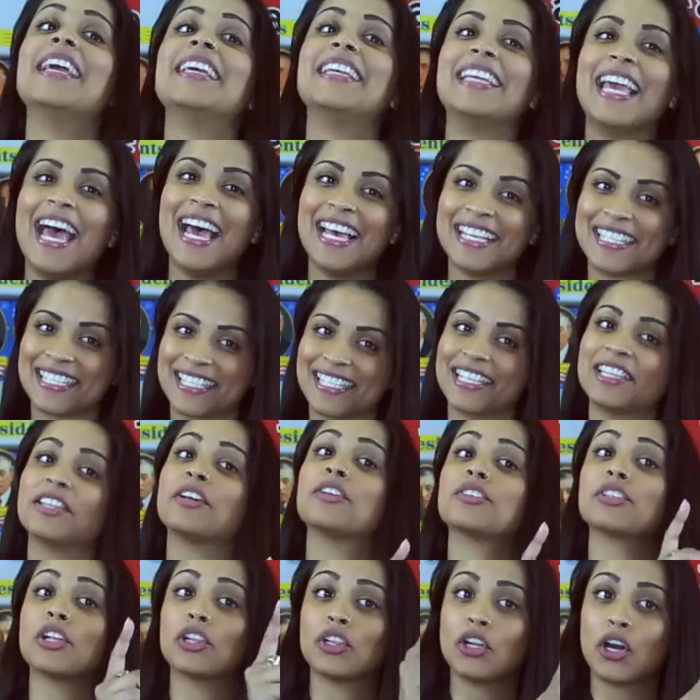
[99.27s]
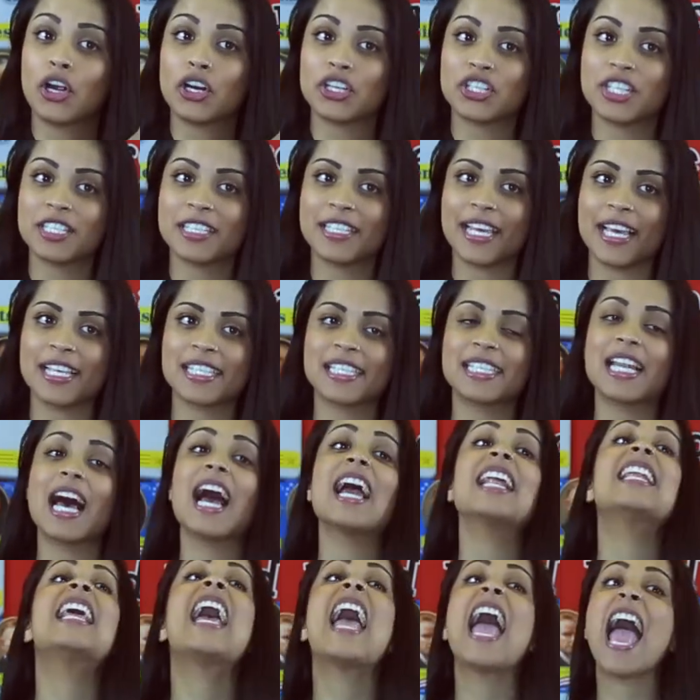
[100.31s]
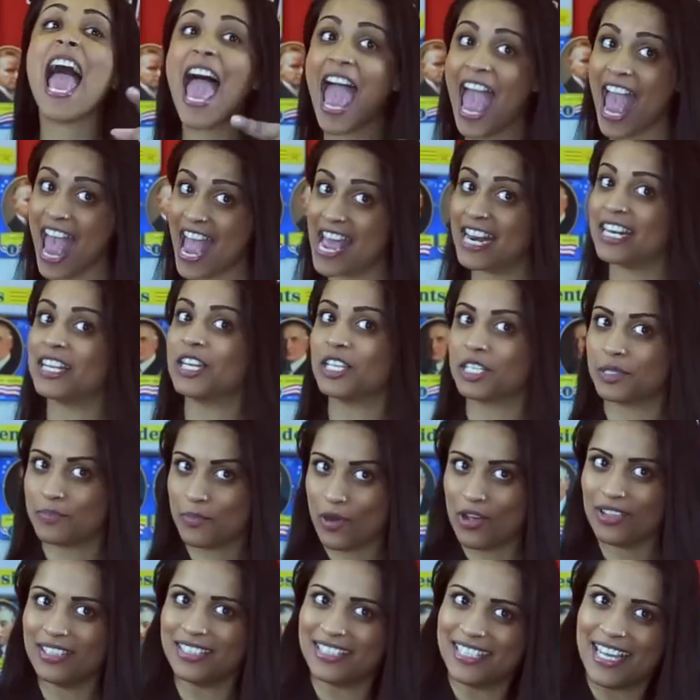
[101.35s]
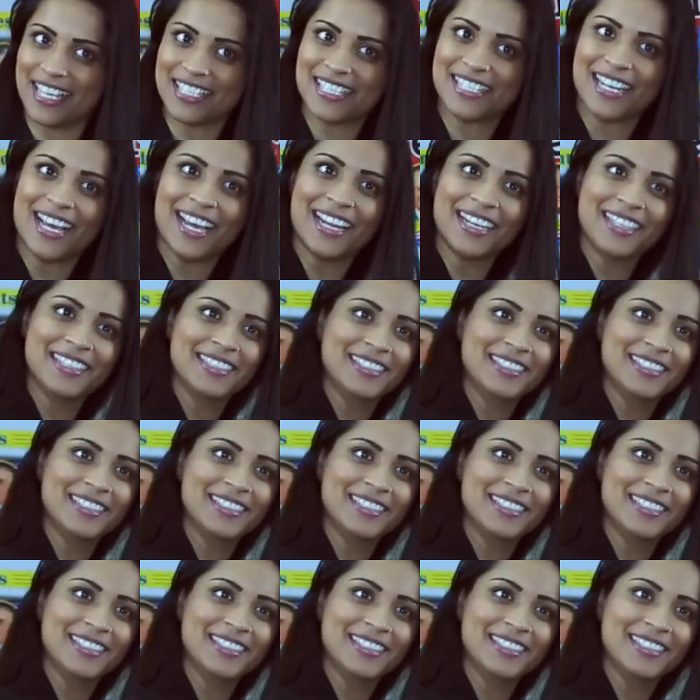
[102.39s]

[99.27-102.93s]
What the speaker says: Yes, there's a large intestine and a small intestine.